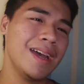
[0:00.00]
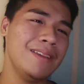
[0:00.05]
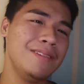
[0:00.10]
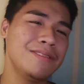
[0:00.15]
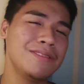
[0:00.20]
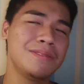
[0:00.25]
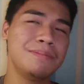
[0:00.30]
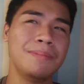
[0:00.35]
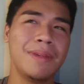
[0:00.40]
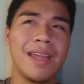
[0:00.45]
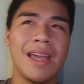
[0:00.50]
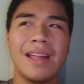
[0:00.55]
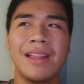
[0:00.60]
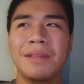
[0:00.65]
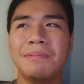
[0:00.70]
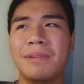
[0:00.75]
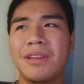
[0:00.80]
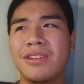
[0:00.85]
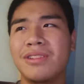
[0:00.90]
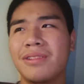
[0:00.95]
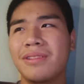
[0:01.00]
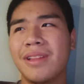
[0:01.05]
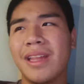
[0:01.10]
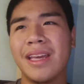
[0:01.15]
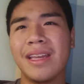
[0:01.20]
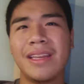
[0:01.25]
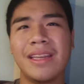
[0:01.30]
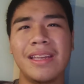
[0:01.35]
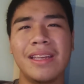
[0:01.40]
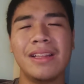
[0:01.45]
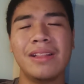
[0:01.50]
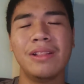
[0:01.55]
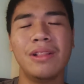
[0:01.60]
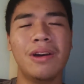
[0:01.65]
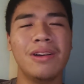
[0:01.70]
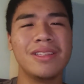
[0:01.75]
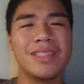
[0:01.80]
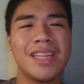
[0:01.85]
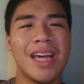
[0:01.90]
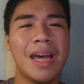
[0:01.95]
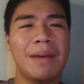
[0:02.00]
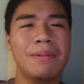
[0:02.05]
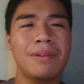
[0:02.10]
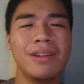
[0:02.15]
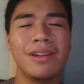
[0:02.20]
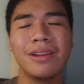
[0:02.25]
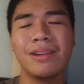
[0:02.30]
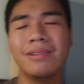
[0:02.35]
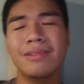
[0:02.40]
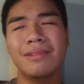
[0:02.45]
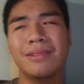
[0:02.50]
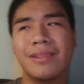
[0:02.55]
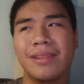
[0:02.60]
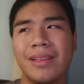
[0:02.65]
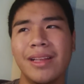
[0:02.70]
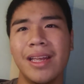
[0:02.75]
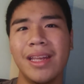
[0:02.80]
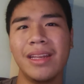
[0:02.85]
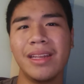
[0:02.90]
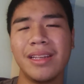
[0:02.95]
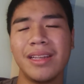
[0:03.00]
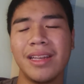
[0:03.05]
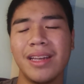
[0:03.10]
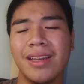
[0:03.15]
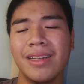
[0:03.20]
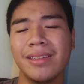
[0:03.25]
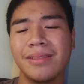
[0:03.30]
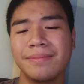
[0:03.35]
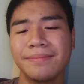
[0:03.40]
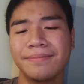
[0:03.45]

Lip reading: used to make animation like long time ago, like